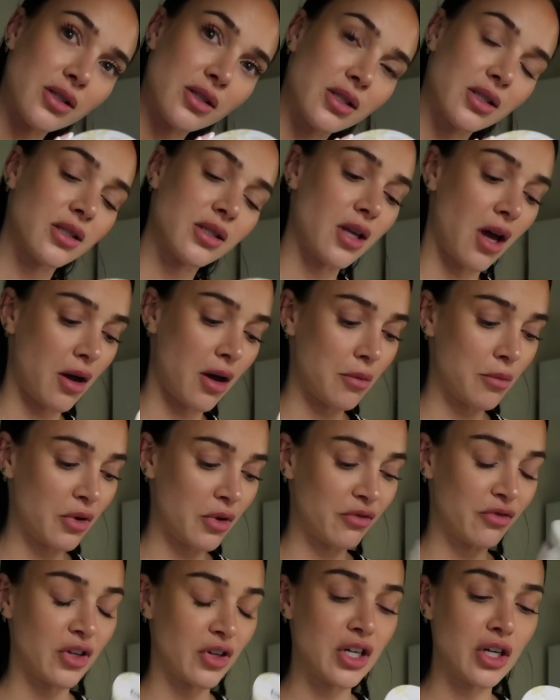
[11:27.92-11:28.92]

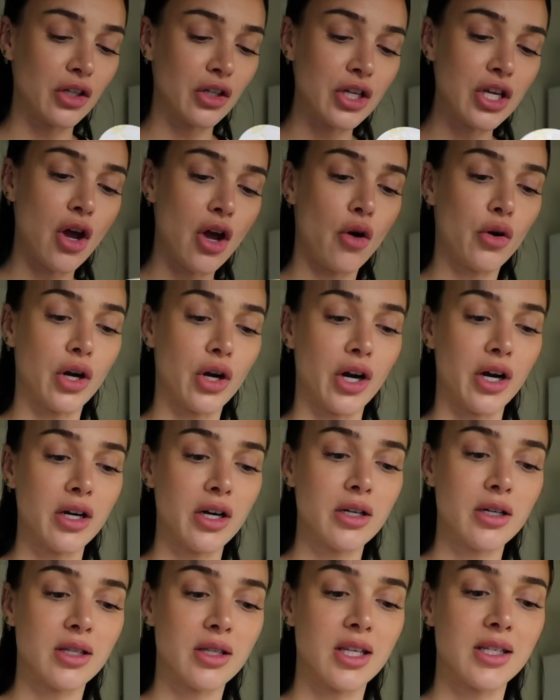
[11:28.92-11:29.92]
Some vanilla
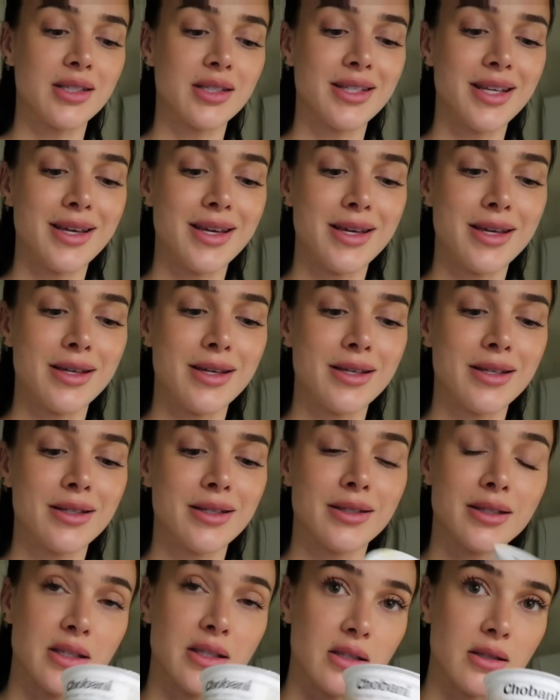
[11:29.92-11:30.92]
yogurt. This
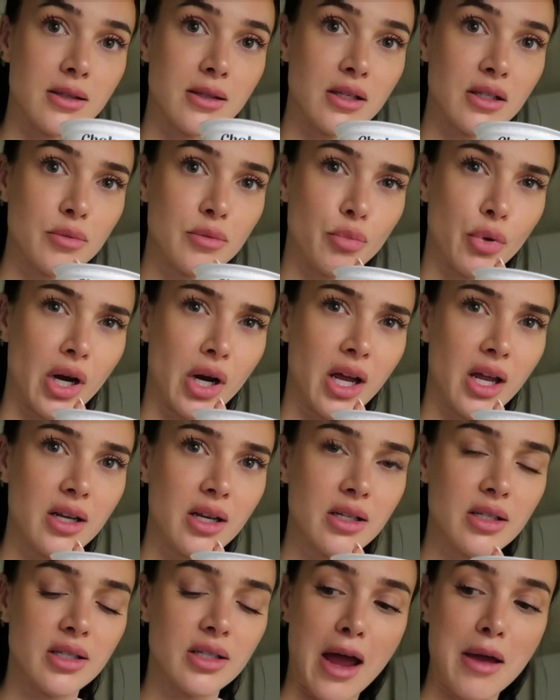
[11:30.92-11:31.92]
is this
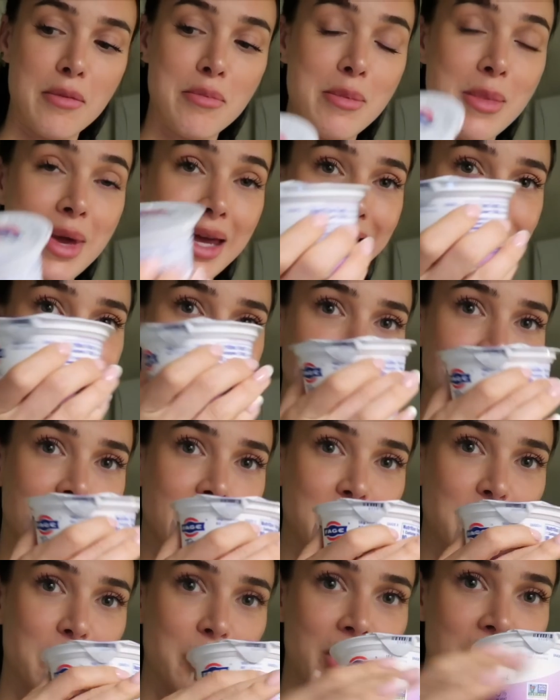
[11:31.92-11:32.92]
brand. I mix
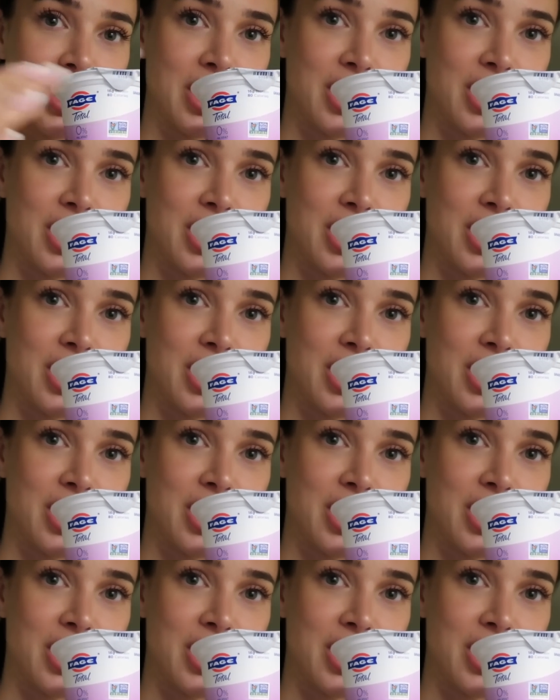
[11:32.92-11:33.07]
it with